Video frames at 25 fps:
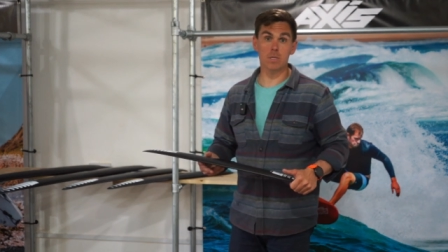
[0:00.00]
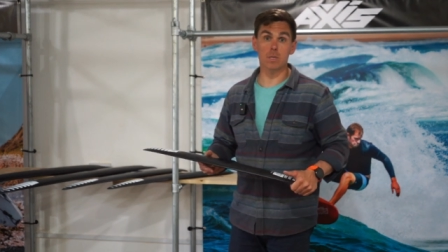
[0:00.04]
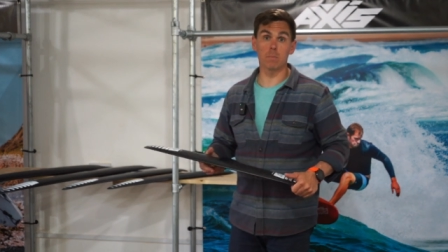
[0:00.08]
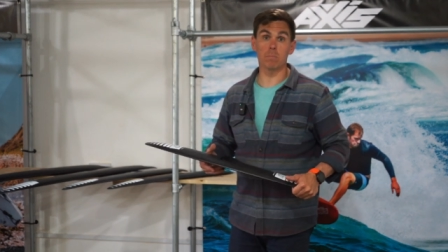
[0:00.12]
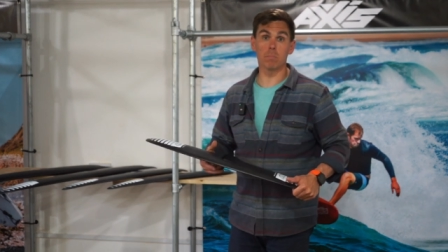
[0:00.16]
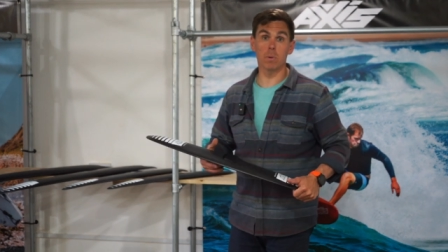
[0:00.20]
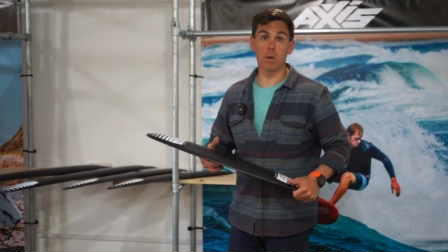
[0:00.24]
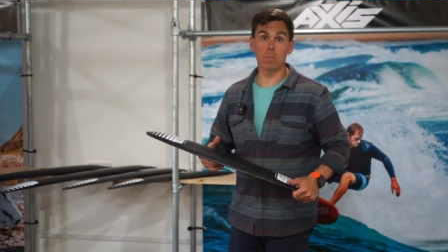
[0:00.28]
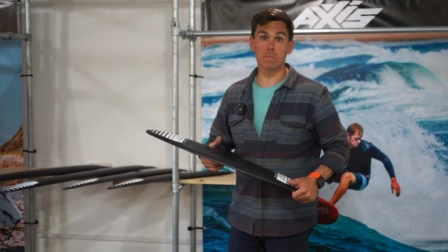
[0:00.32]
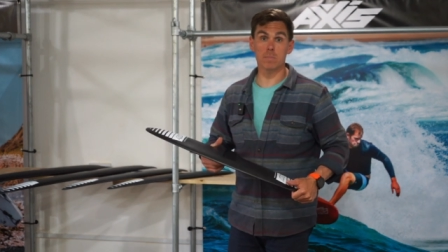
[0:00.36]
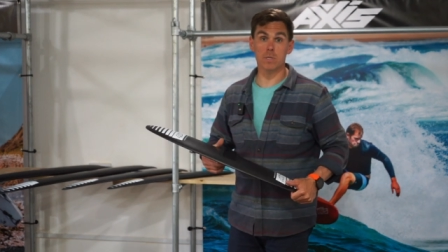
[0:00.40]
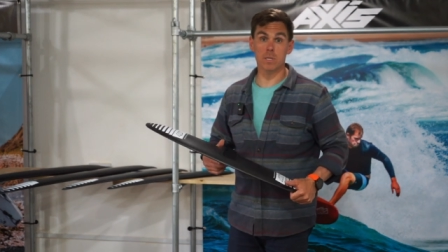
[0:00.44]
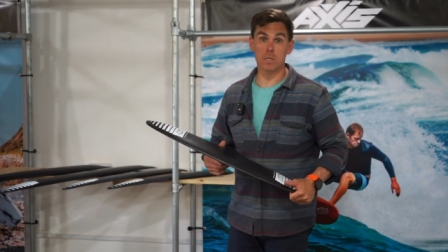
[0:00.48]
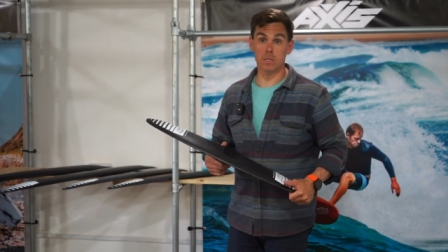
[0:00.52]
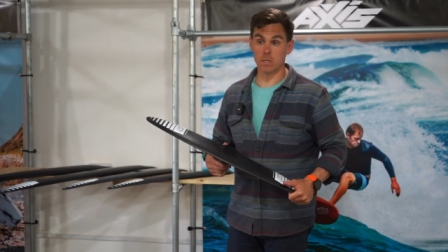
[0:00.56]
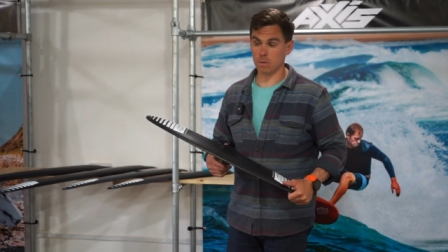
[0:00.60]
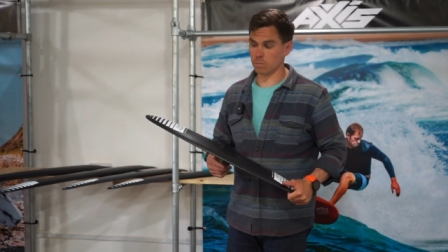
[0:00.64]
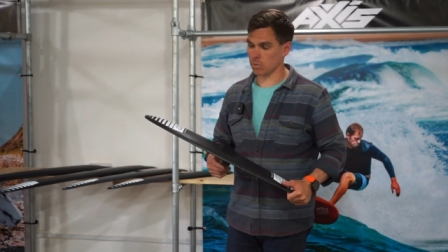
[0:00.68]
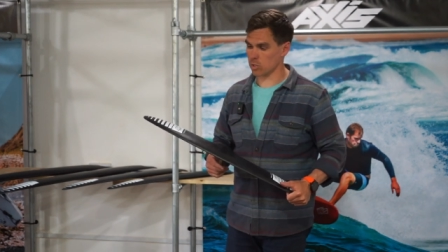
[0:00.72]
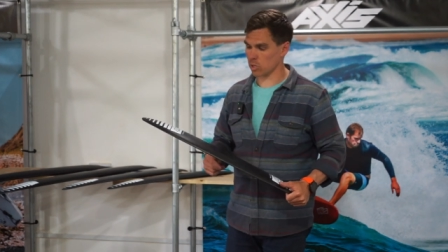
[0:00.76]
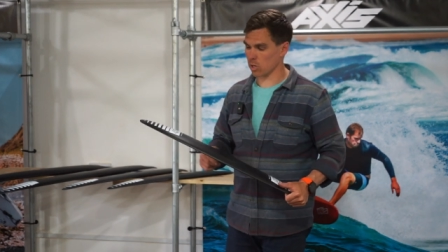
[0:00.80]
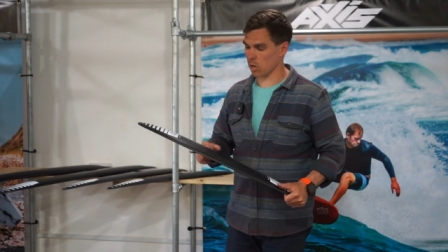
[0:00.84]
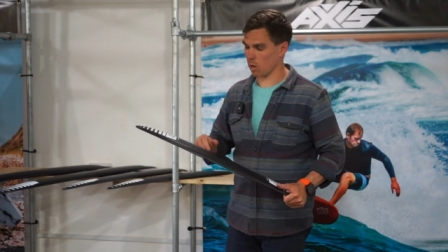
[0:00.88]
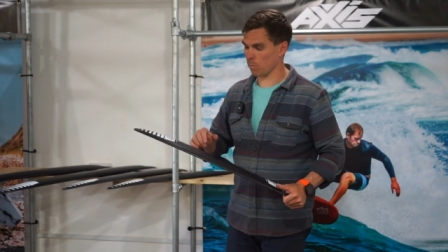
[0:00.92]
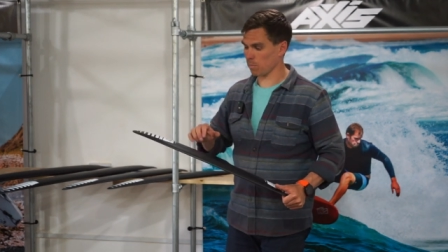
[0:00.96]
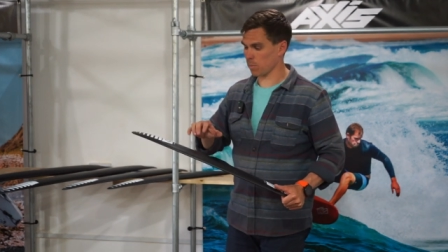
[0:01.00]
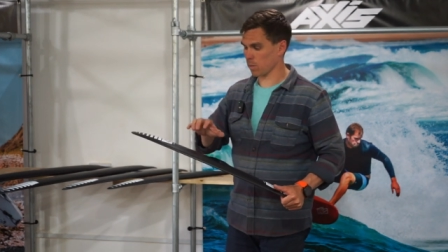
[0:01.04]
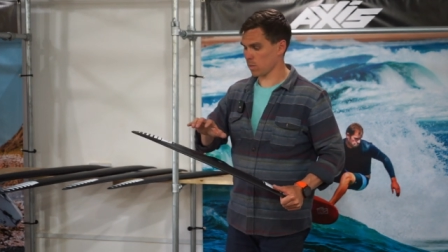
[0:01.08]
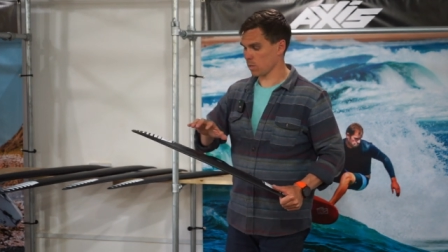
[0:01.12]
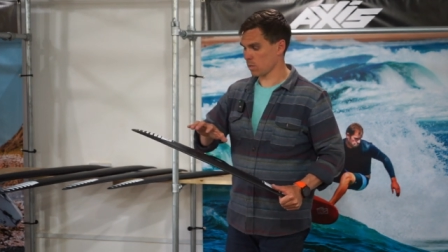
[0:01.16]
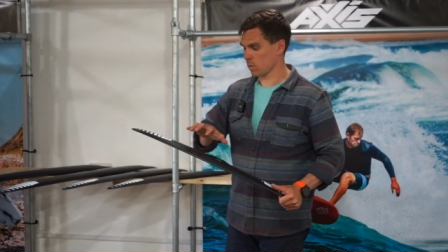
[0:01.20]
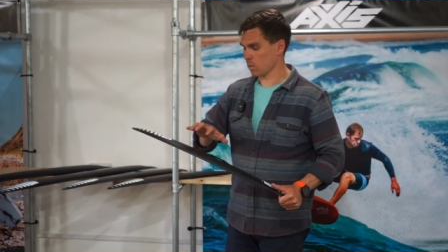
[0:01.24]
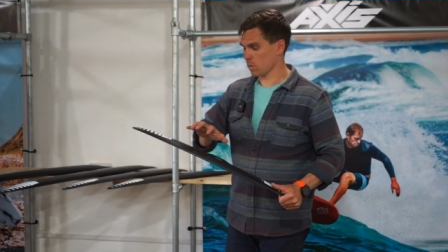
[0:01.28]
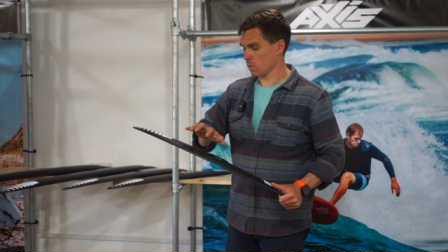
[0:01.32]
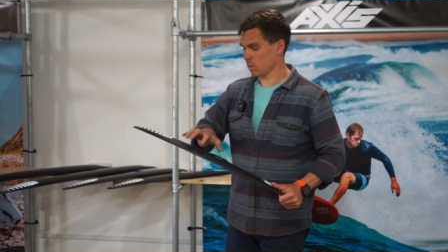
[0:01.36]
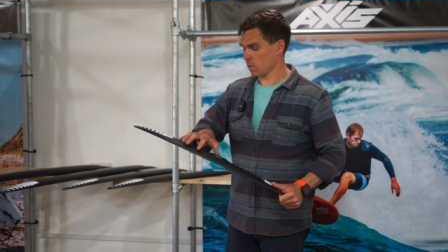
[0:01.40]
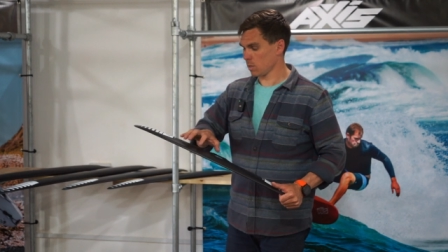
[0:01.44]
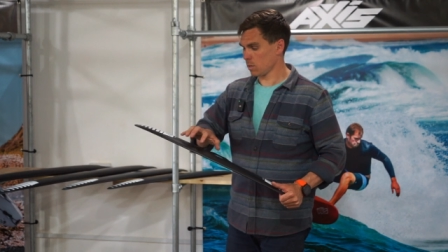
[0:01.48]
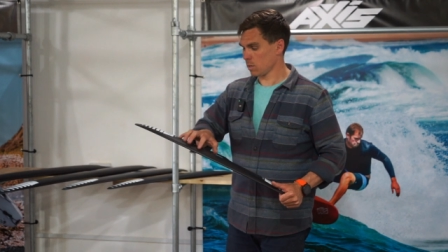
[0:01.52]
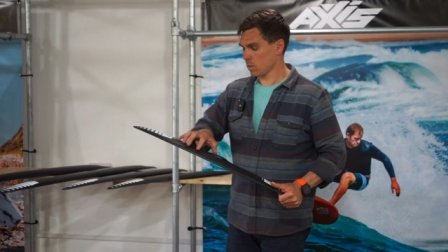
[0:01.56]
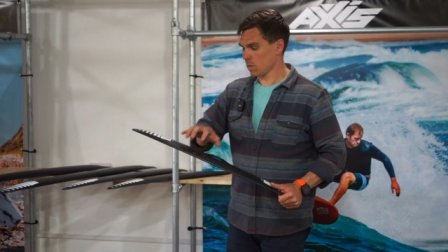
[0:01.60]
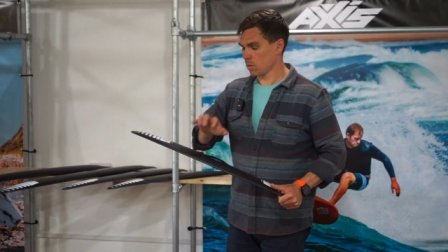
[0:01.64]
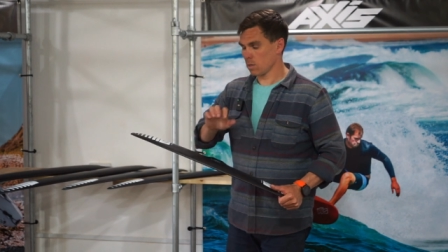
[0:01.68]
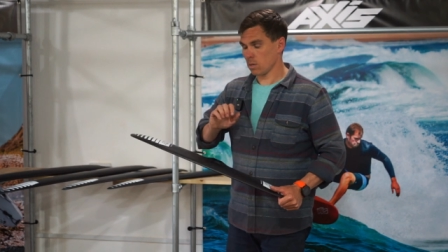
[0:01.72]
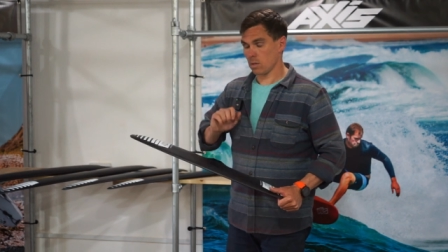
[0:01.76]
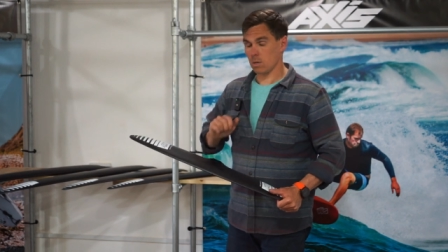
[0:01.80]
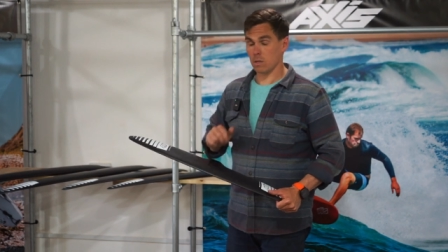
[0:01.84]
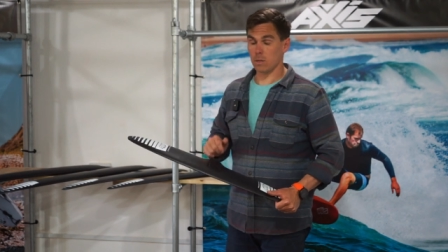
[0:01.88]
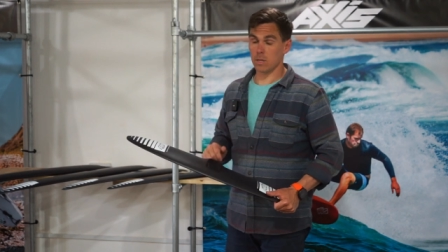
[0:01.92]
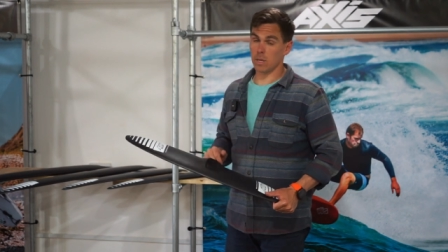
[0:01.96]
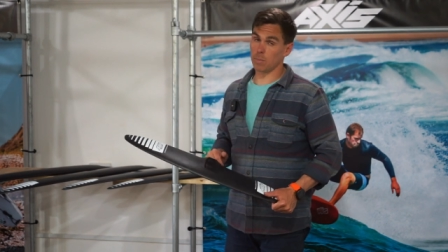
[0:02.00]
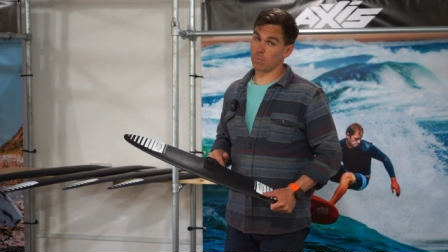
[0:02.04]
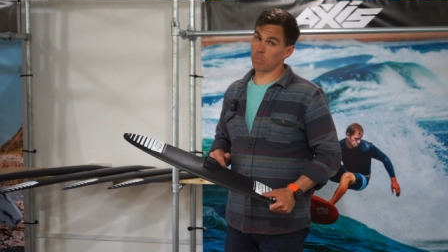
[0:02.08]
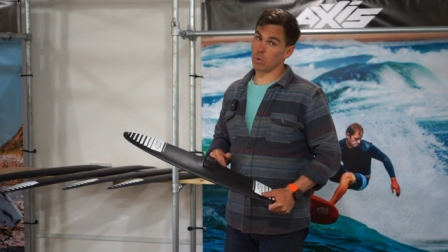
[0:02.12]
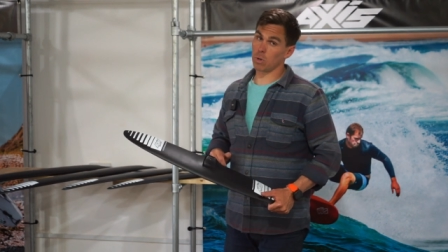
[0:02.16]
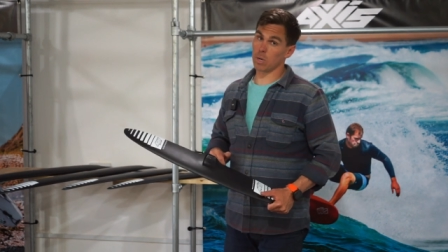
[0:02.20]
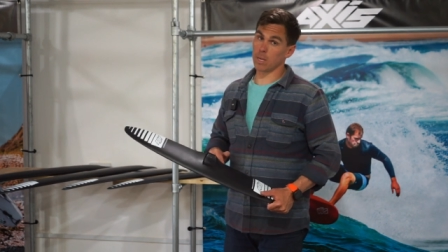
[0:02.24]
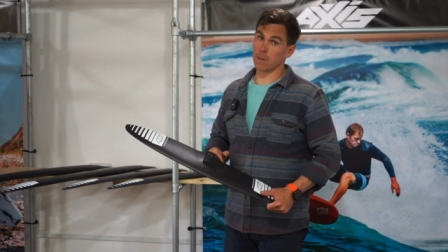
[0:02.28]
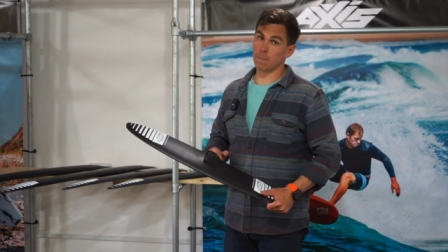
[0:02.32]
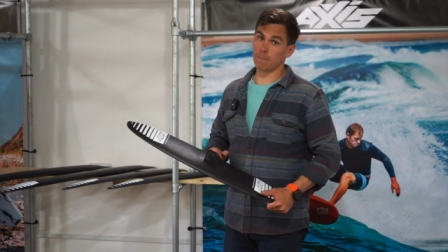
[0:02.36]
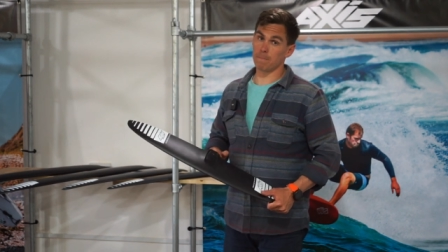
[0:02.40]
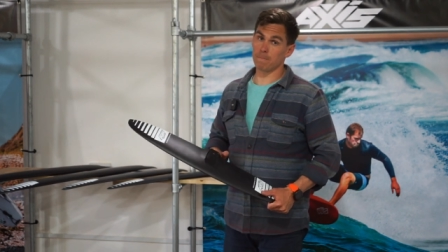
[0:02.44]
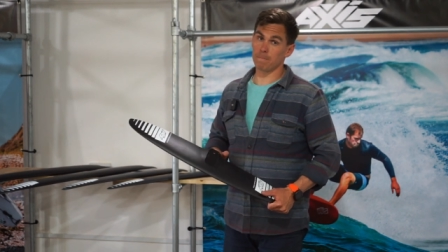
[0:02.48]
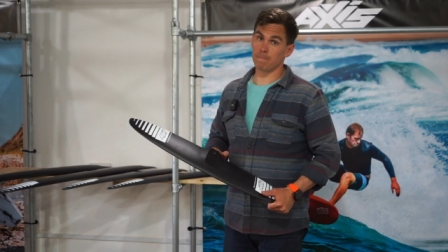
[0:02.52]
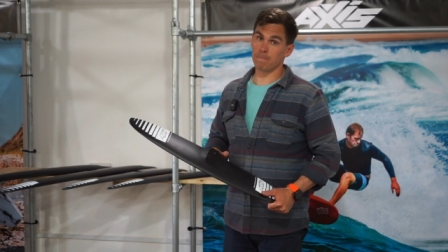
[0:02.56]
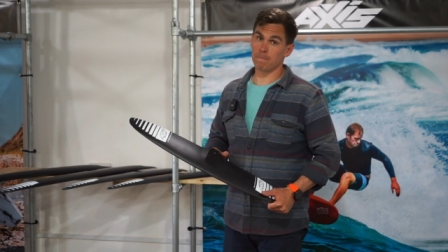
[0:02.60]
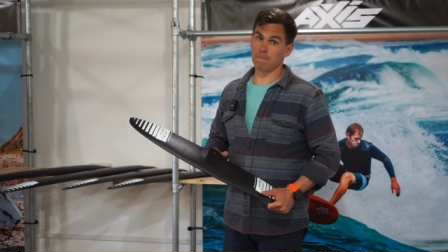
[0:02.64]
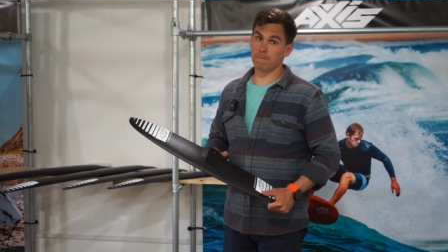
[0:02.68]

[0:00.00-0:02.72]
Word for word: some bumps and some chop, they're brilliant.